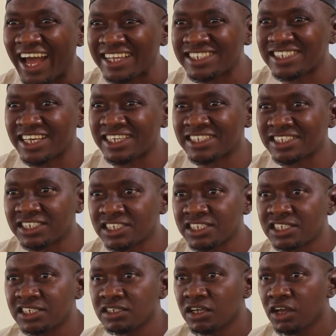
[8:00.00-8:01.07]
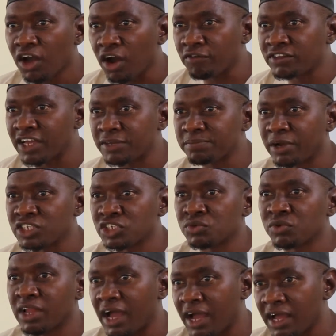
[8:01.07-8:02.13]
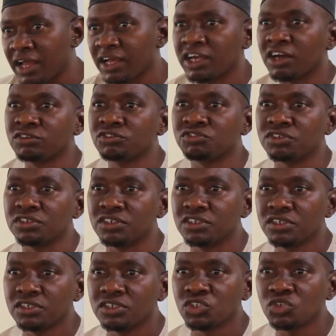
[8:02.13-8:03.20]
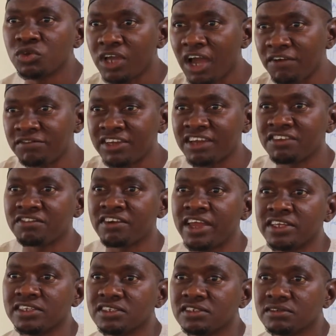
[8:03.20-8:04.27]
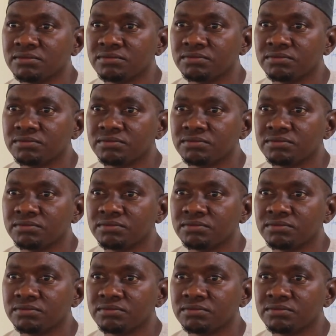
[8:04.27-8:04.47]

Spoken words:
as a citizen of that particular country. So you have that right.